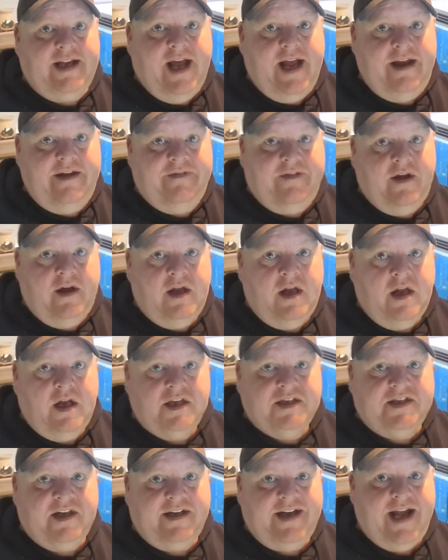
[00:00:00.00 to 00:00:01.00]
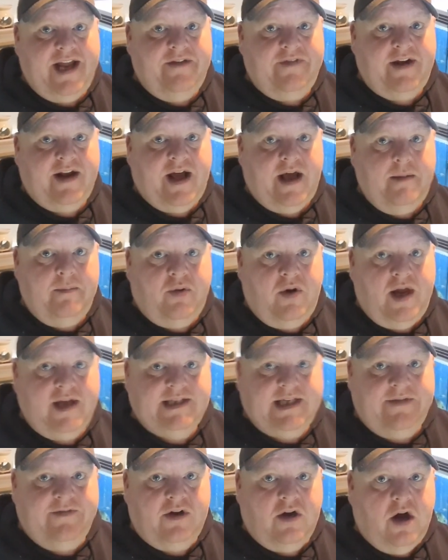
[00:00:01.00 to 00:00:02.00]
Dave? So Davey Attenborough,
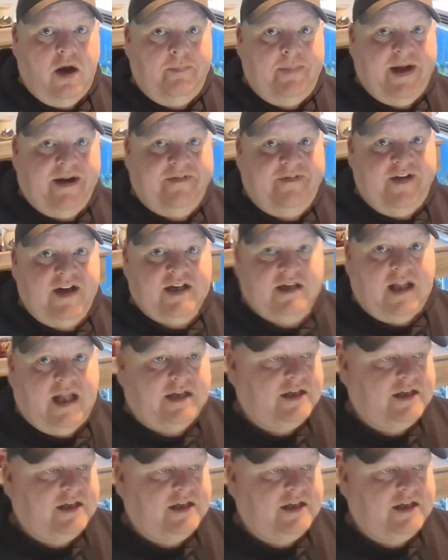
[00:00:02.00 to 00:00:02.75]
he's even got a Big Fish